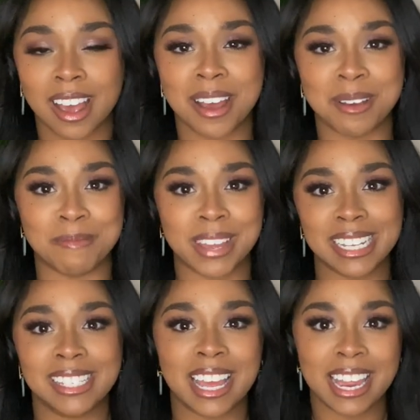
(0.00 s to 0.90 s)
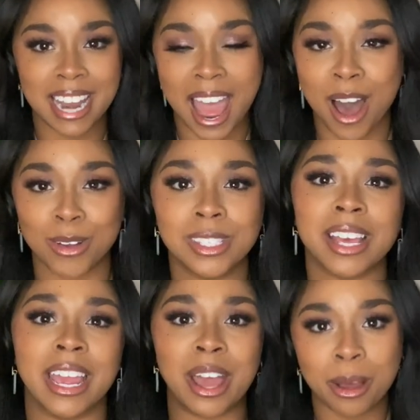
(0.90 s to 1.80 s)
Um, it's in-house.
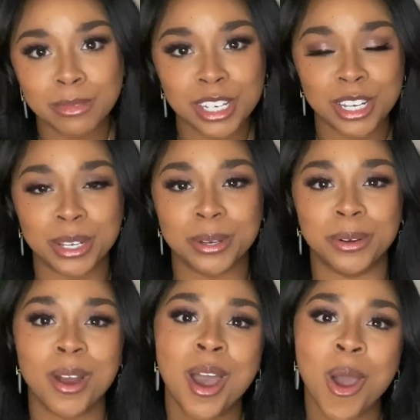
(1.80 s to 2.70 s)
I come to you,